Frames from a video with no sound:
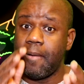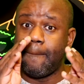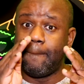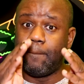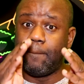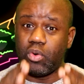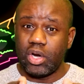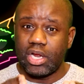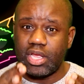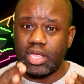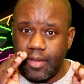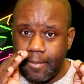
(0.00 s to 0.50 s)

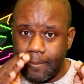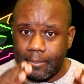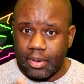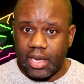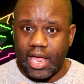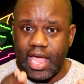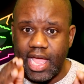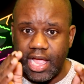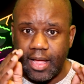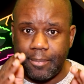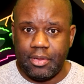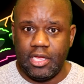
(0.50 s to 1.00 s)
bringing
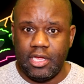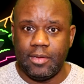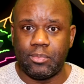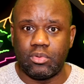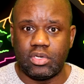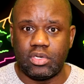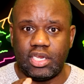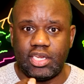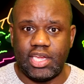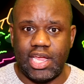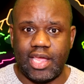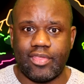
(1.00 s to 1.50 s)
black people
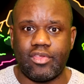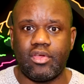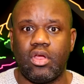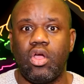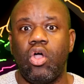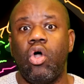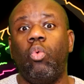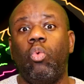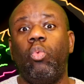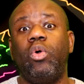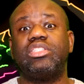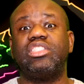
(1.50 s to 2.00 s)
together,
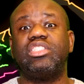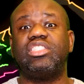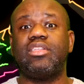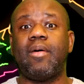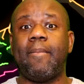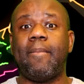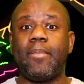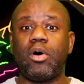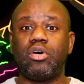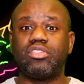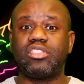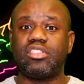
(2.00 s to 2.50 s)
which is the
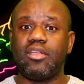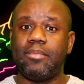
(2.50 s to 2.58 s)
most